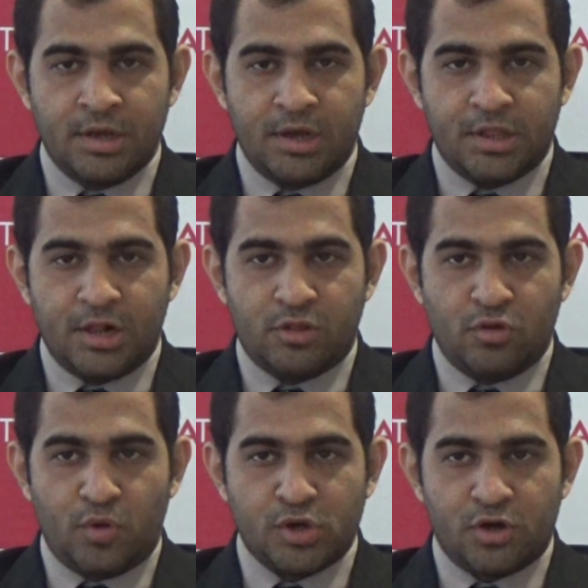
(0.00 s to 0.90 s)
Results to
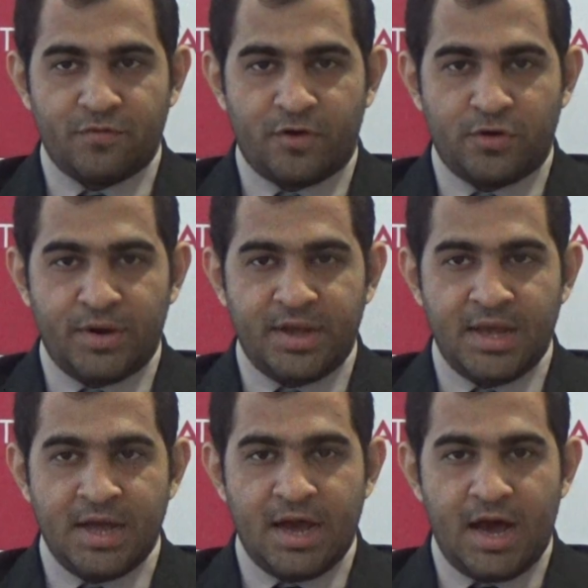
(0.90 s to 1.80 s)
watch out for
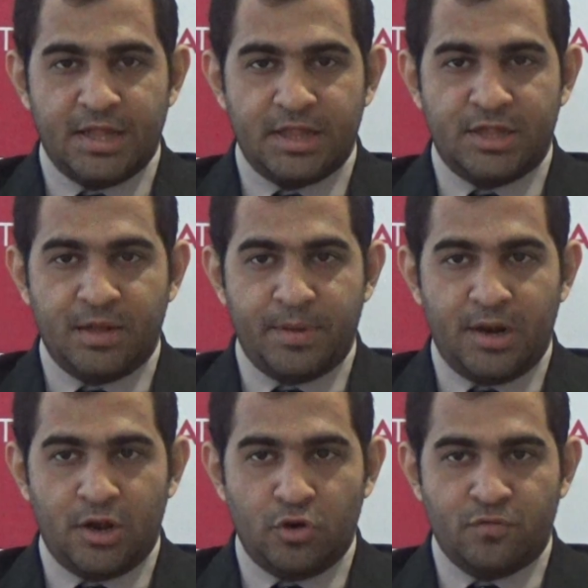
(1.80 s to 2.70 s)
today: Aditya
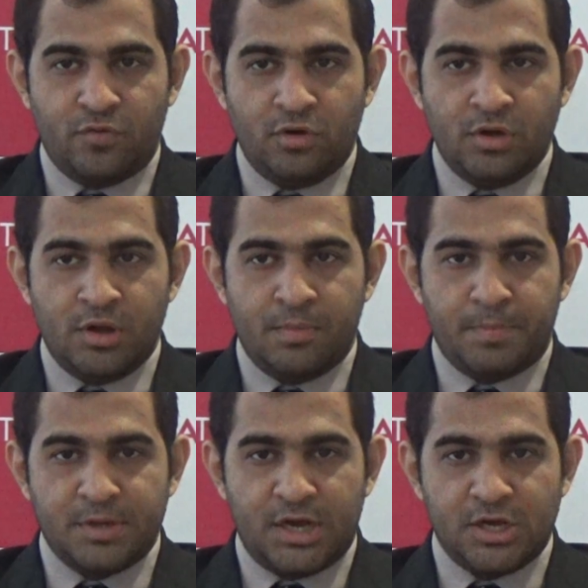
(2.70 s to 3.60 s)
Birla Nuvo,
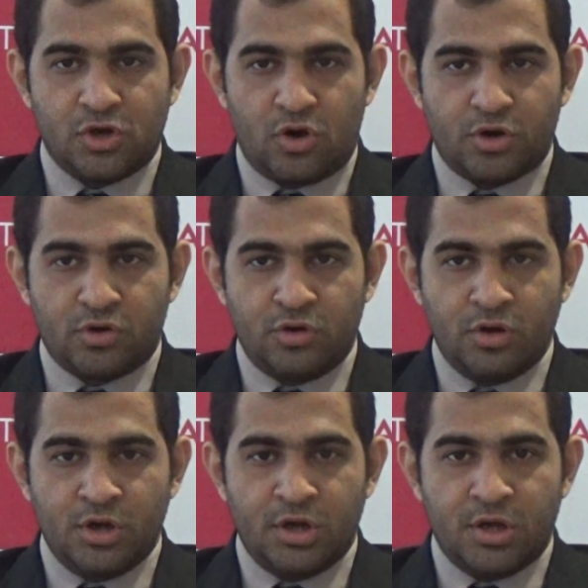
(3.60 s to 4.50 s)
Bajaj
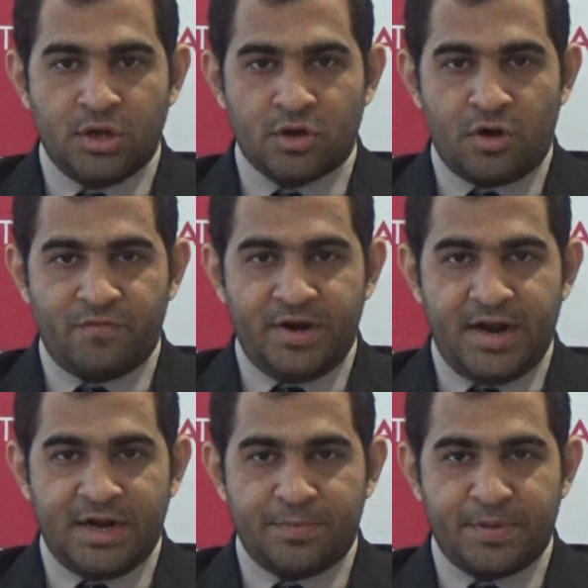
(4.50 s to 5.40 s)
Auto, Coffee
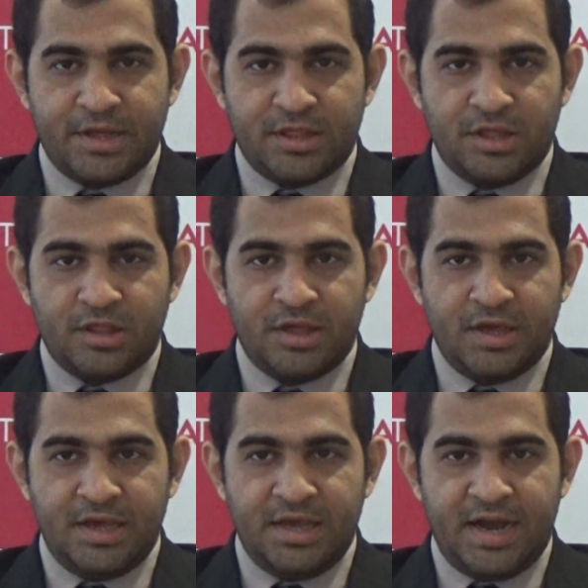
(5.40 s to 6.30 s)
Day Enterprises,
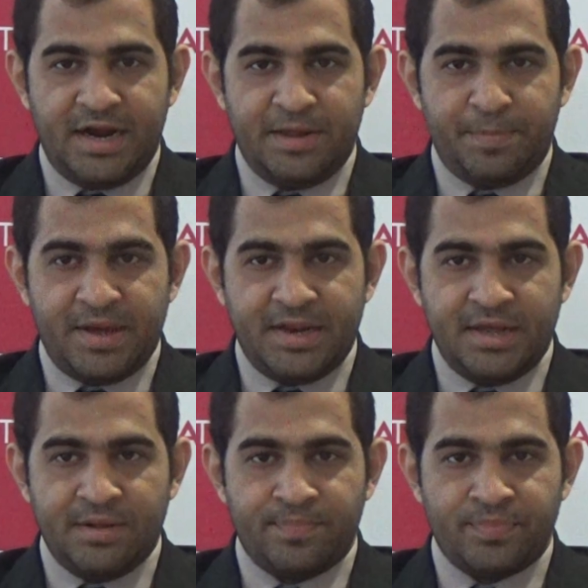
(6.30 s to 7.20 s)
EID
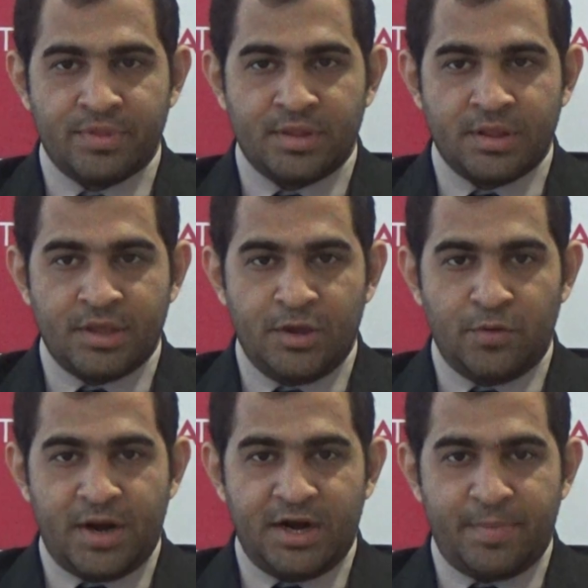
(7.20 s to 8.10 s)
Perry,
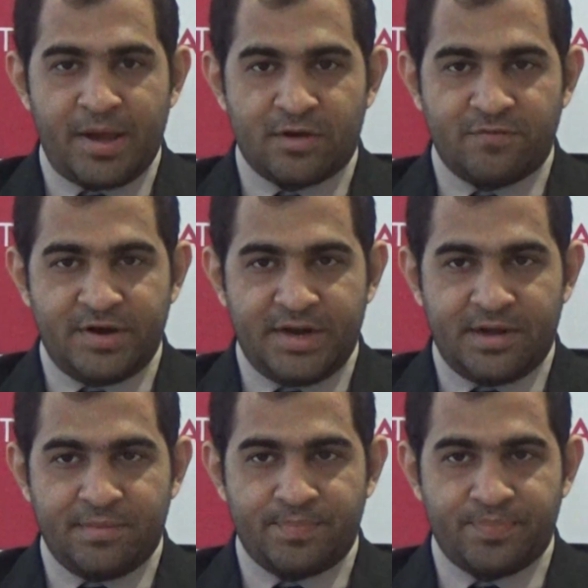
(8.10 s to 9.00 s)
United Bank of India.